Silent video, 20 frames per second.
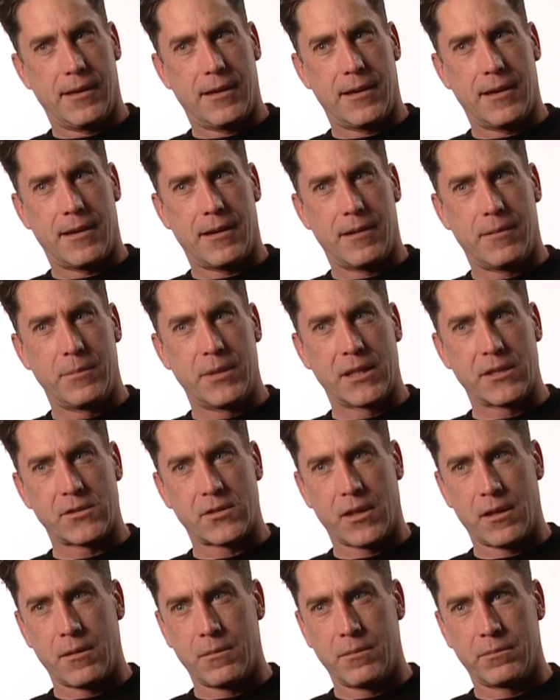Uh, because
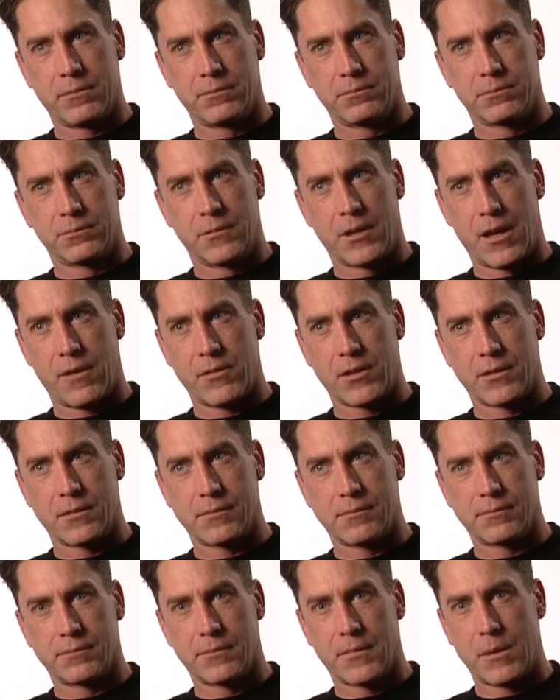they were having
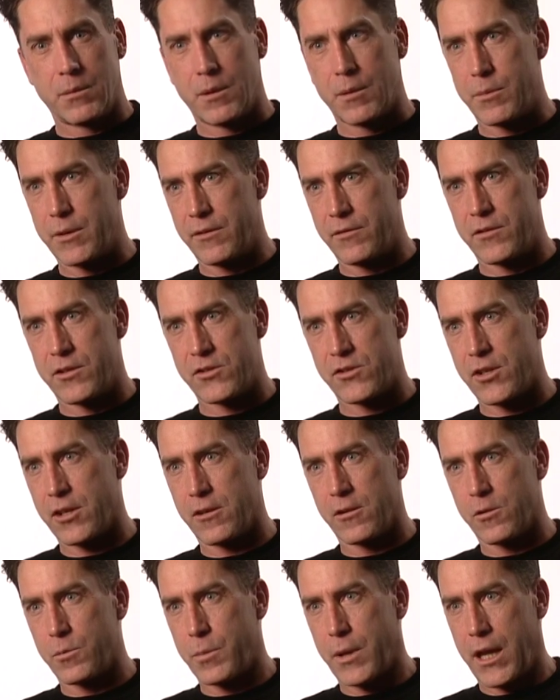maybe a bit of
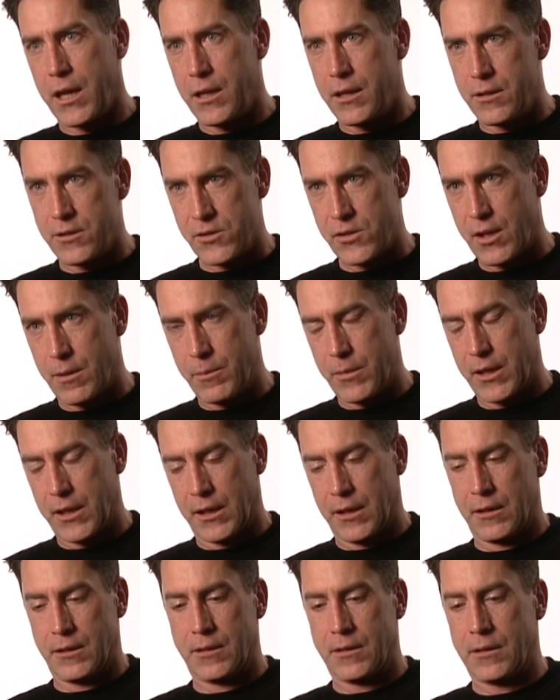testicular pain or
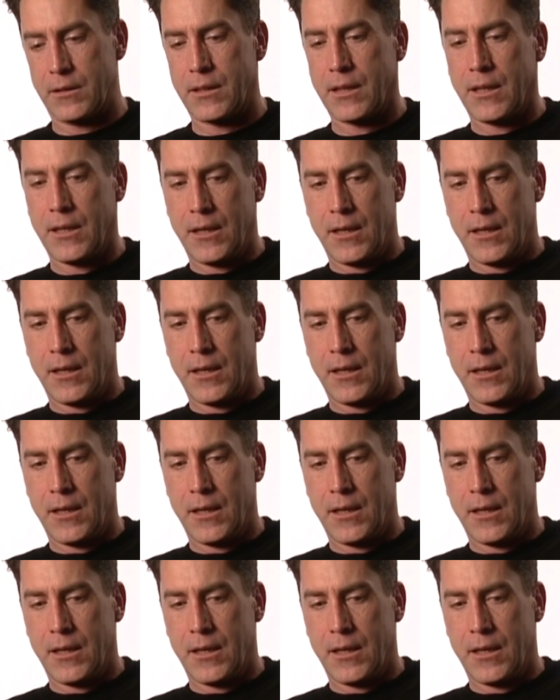something, or